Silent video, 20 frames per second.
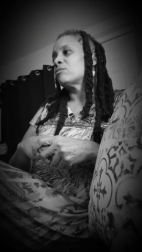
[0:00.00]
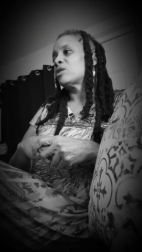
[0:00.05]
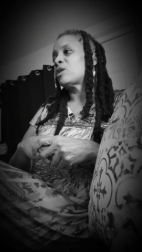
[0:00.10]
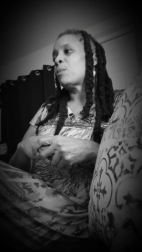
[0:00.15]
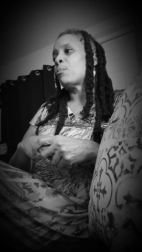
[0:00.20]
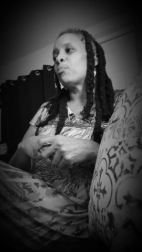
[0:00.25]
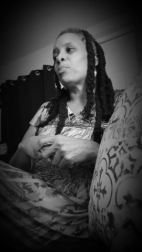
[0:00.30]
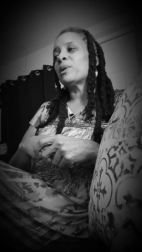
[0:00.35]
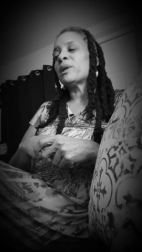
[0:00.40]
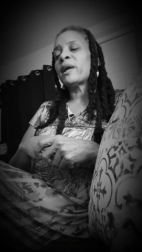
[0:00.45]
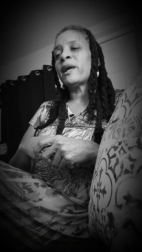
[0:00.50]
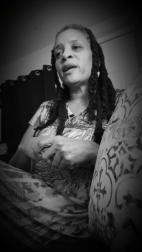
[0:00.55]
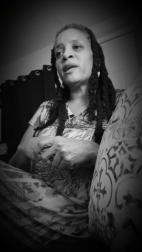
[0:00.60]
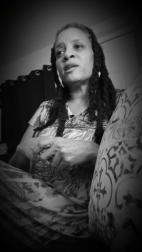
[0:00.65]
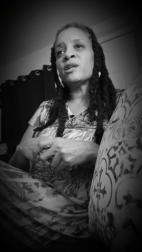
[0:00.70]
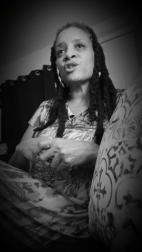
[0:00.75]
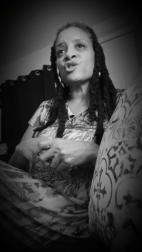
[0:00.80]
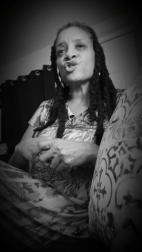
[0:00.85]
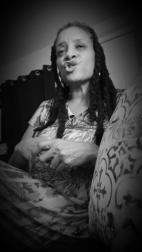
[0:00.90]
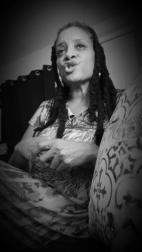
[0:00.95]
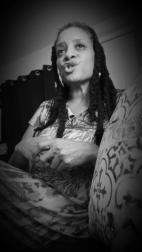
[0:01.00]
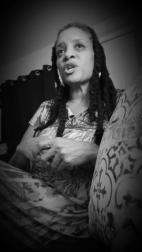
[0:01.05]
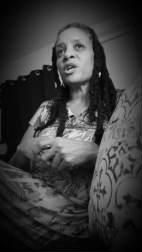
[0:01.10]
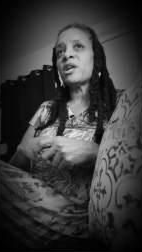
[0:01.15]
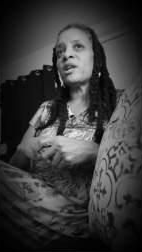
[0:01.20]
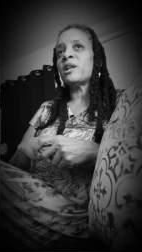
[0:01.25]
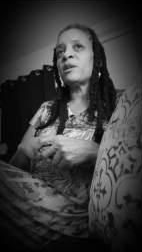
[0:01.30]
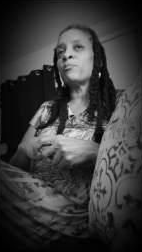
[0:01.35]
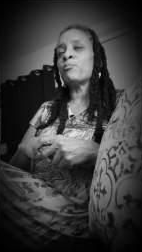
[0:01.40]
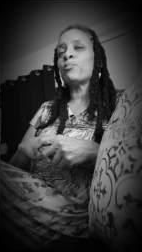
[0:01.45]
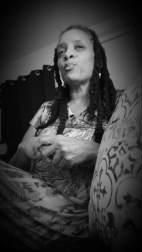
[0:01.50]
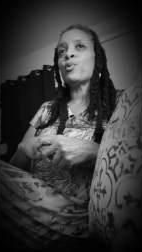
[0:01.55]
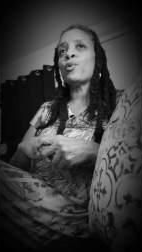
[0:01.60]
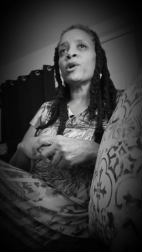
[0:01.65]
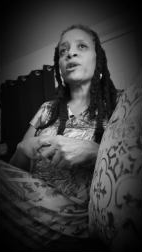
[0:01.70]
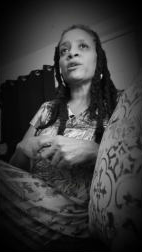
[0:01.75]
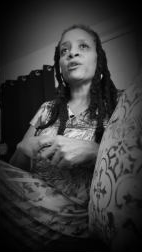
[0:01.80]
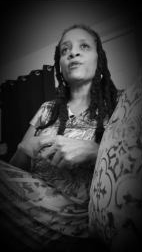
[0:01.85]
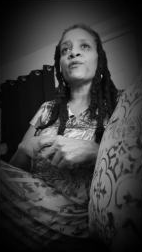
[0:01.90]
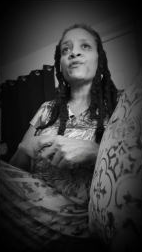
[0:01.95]
complaining shit and
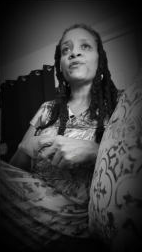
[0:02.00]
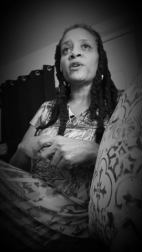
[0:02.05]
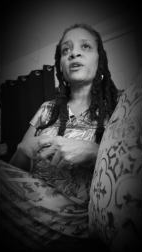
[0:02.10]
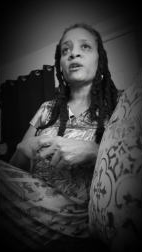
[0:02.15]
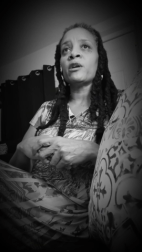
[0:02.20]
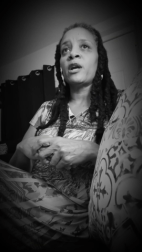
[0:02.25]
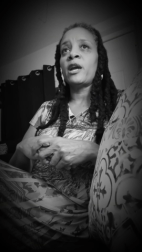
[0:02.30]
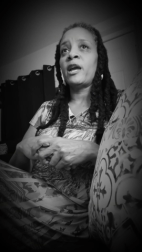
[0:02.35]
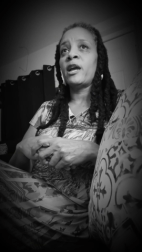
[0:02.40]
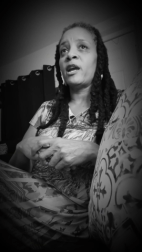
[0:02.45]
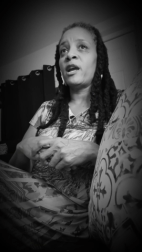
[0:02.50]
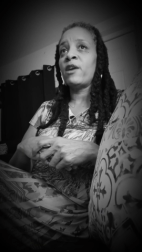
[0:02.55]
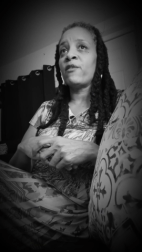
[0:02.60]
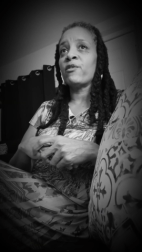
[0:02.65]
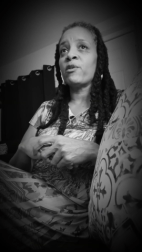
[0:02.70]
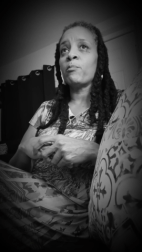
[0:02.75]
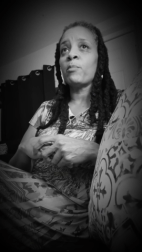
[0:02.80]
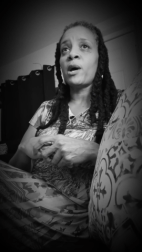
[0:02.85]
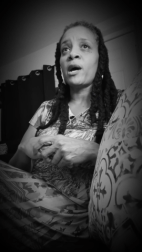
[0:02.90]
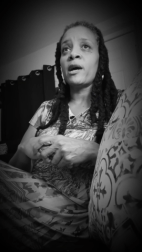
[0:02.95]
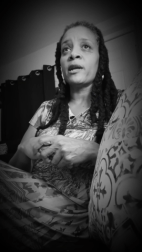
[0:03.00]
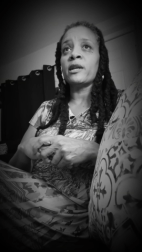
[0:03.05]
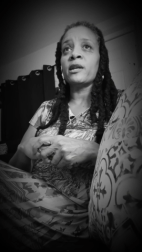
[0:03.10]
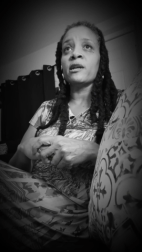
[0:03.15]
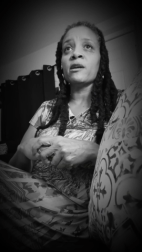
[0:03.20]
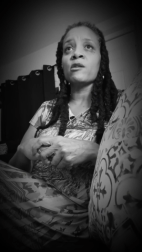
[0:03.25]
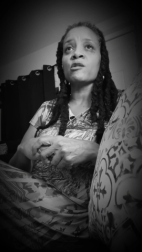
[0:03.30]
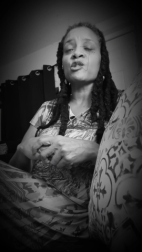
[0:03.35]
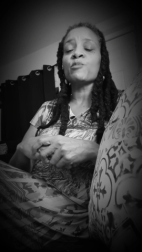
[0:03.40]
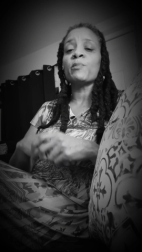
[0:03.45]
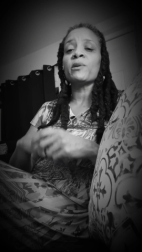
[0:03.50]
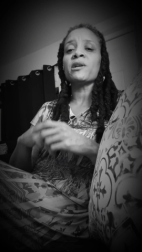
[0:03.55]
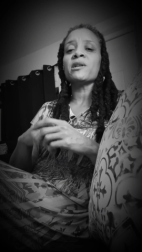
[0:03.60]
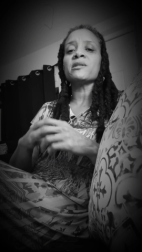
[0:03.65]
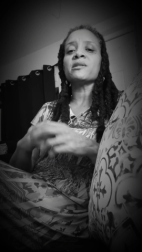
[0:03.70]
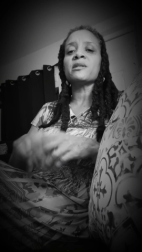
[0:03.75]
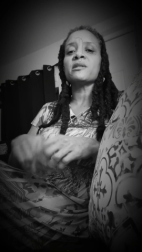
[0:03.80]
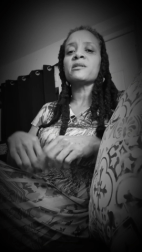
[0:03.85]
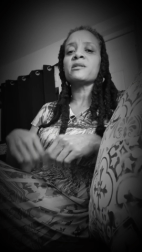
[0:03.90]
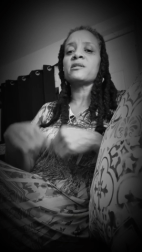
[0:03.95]
pointing your finger at everybody else,
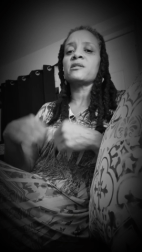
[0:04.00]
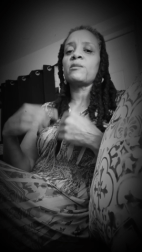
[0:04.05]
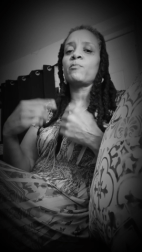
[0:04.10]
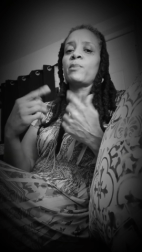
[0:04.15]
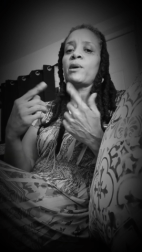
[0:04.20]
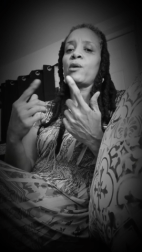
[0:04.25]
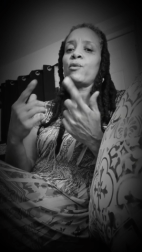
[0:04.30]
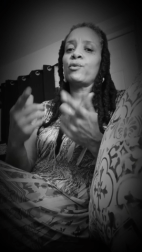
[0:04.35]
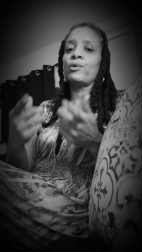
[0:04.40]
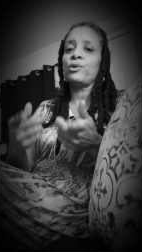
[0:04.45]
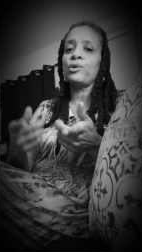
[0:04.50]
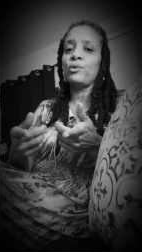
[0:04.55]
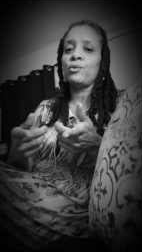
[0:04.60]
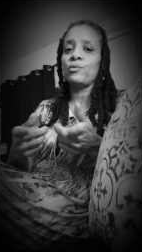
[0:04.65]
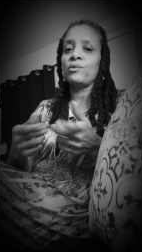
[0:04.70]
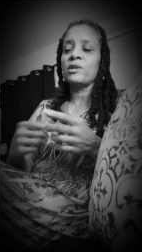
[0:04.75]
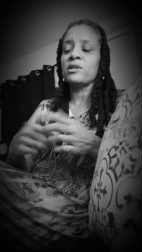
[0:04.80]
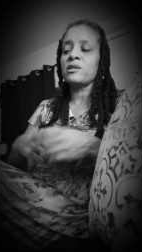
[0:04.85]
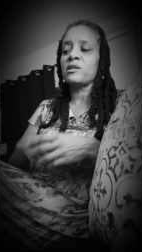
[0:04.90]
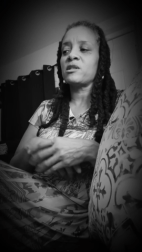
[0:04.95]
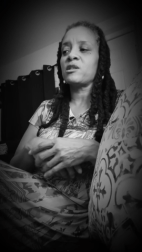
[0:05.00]
because this is about you. This